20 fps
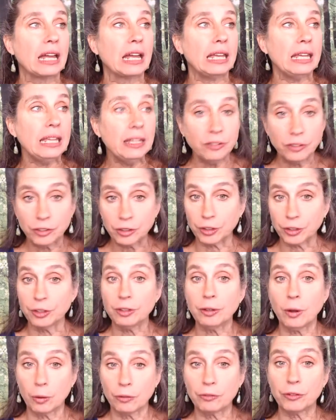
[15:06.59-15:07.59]
Easter,
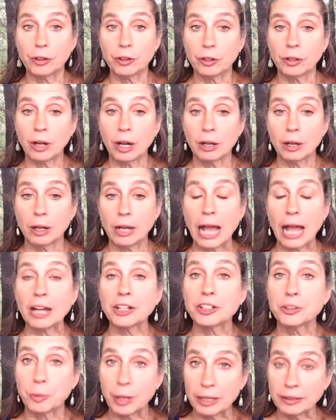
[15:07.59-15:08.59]
or for
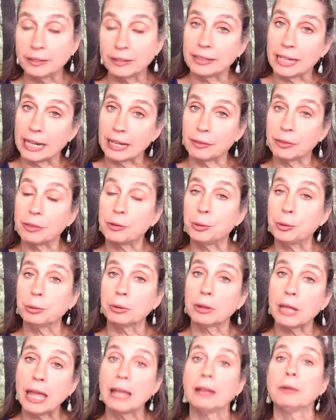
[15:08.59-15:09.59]
Ash Wednesday and through
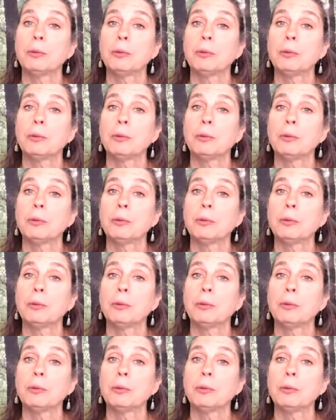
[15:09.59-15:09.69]
Lent,